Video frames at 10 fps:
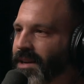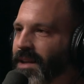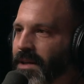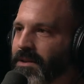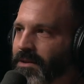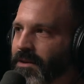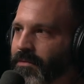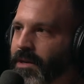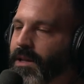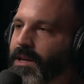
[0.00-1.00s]
And then you start
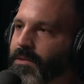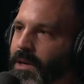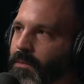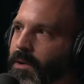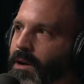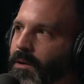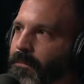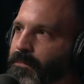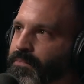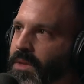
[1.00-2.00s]
to realize like, well,
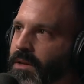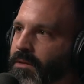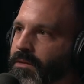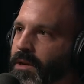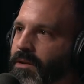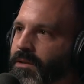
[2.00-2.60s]
there